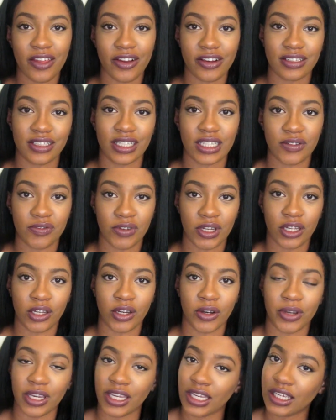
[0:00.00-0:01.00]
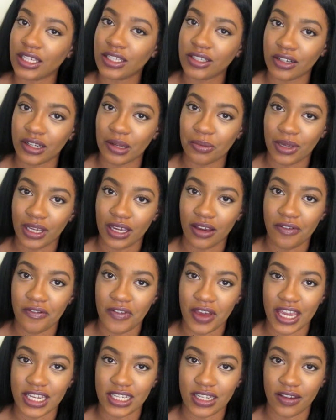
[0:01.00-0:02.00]
Thursday's video is going to be a
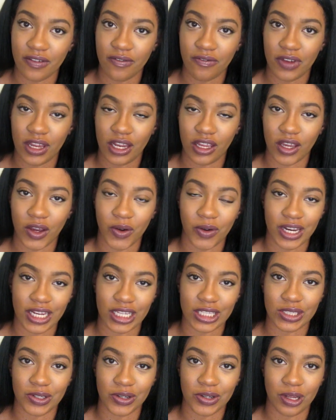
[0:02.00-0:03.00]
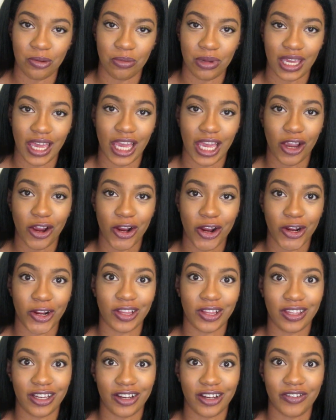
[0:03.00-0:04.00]
fashion video and it's going to be a
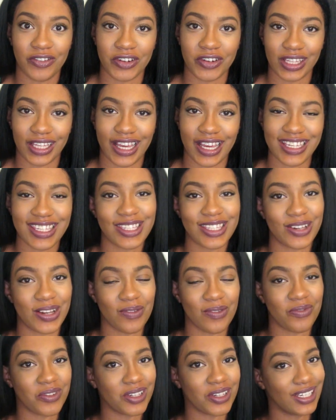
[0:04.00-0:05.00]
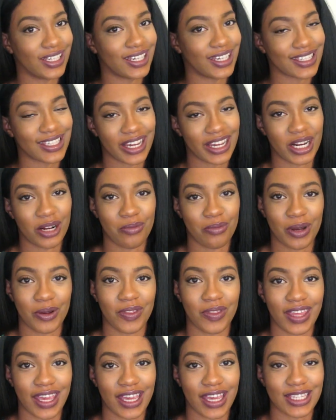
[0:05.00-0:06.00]
her look for less so I'm really excited
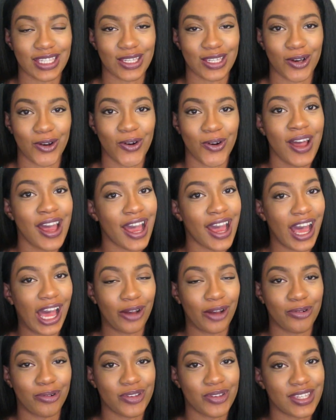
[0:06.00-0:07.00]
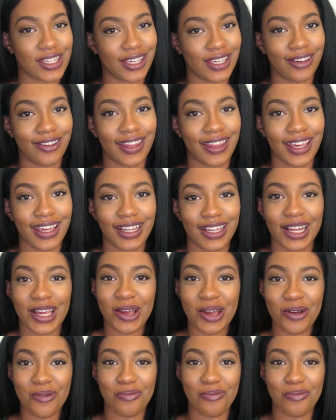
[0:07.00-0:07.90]
about that so I will see you then